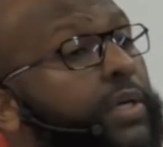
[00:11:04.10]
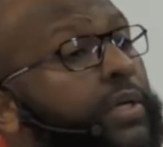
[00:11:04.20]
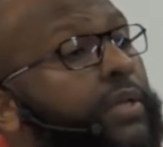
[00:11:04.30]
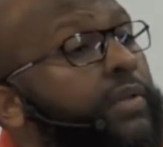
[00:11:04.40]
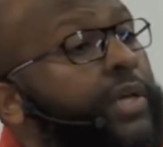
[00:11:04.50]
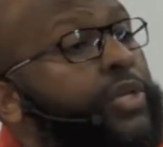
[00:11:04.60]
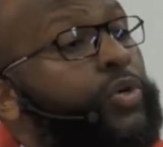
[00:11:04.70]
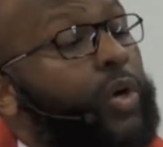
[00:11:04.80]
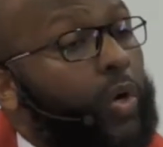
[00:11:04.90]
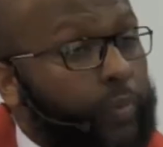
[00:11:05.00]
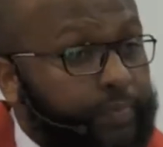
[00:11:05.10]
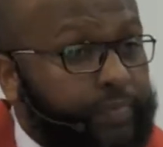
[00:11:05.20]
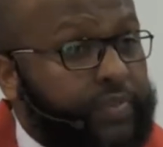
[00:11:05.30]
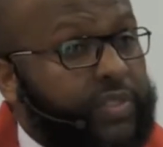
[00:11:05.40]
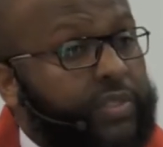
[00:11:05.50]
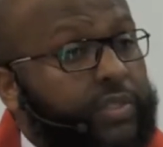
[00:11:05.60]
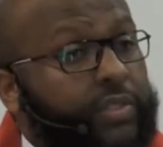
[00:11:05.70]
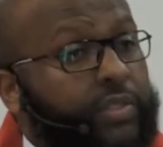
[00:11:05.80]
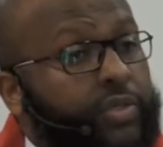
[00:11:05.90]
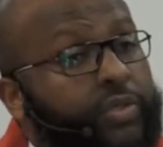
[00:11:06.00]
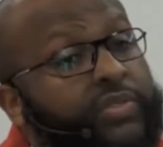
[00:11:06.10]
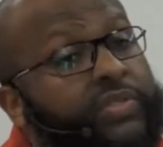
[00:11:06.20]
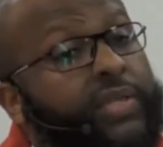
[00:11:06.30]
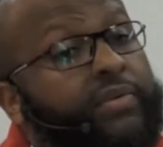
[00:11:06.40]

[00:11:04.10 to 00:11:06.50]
that you hoped you could save.